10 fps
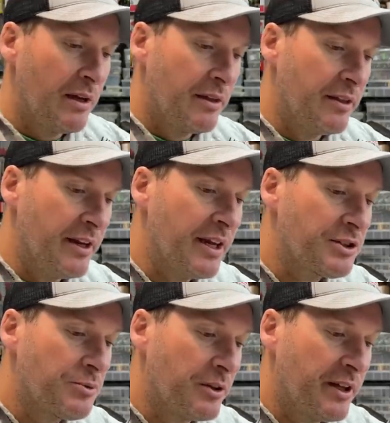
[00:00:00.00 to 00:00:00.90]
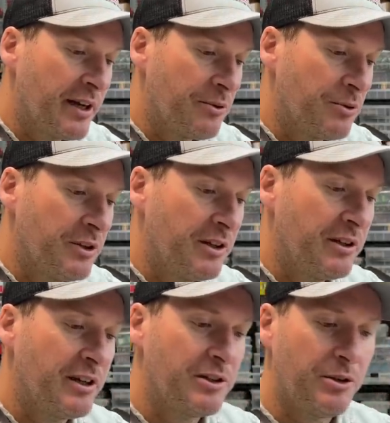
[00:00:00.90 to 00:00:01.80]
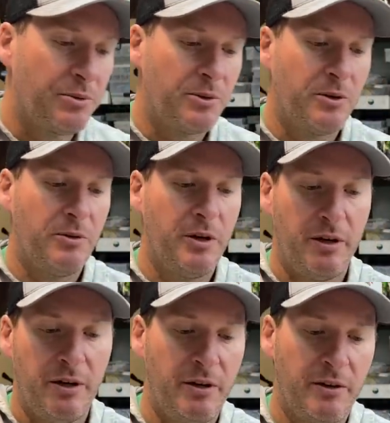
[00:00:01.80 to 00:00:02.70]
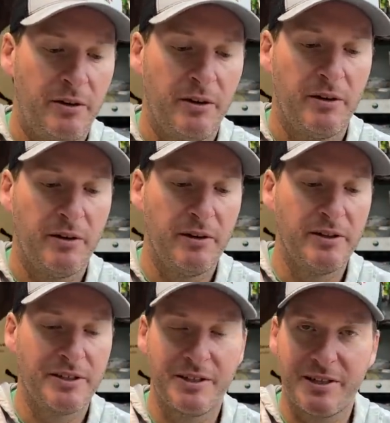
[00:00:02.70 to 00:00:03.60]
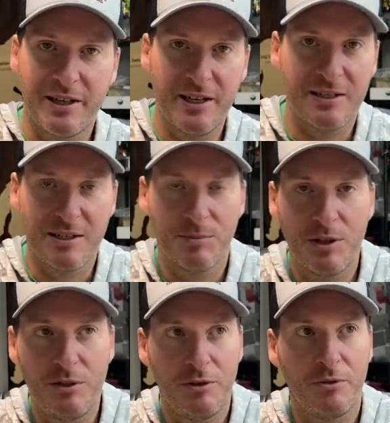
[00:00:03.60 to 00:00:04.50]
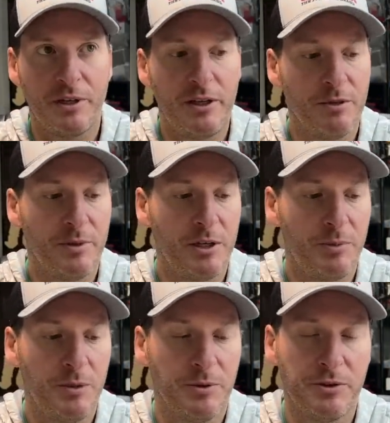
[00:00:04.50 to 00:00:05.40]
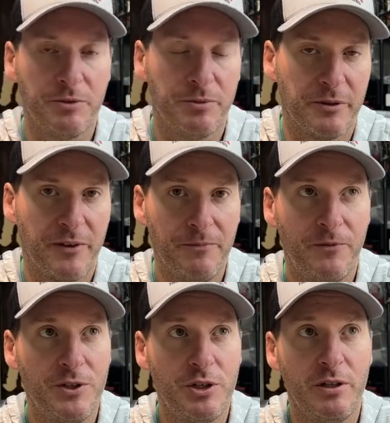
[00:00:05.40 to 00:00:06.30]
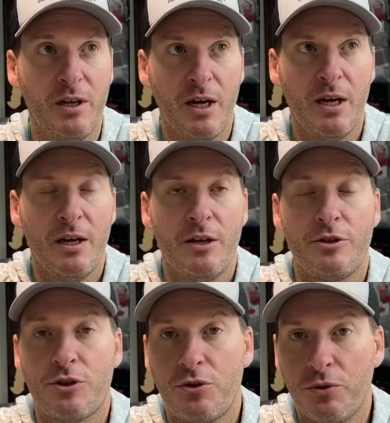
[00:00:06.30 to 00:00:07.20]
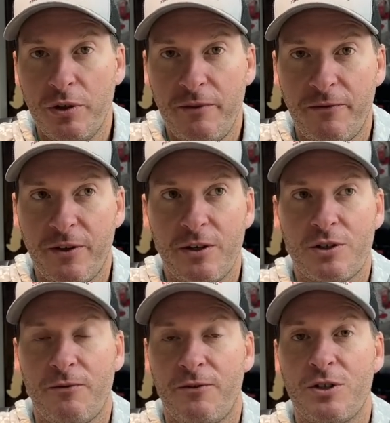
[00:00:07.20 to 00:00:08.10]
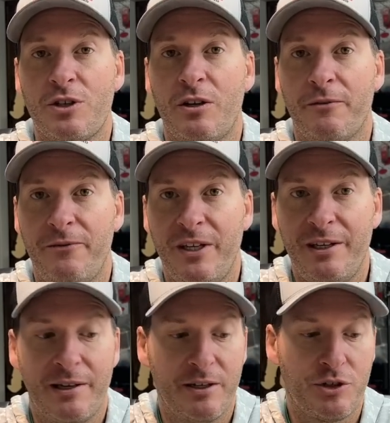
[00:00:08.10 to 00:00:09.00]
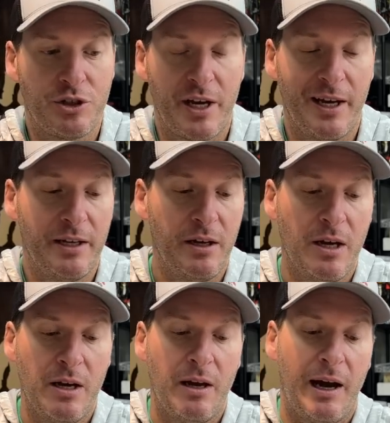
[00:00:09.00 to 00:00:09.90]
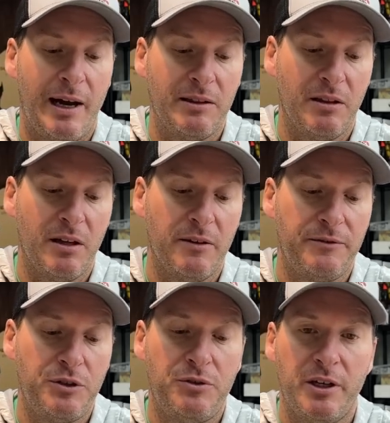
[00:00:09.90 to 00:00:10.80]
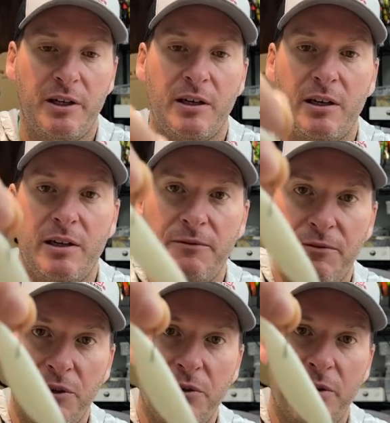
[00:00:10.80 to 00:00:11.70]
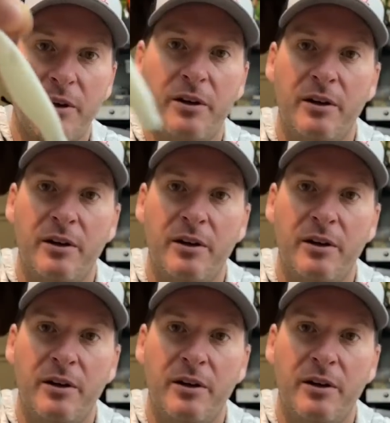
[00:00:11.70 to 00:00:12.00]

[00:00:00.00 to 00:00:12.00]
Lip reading: The next one that I really like to throw, and this is, again, something you don't hear many people do, but if I'm fishing schooling fish, fish that are feeding on shad, I love to take a fluke,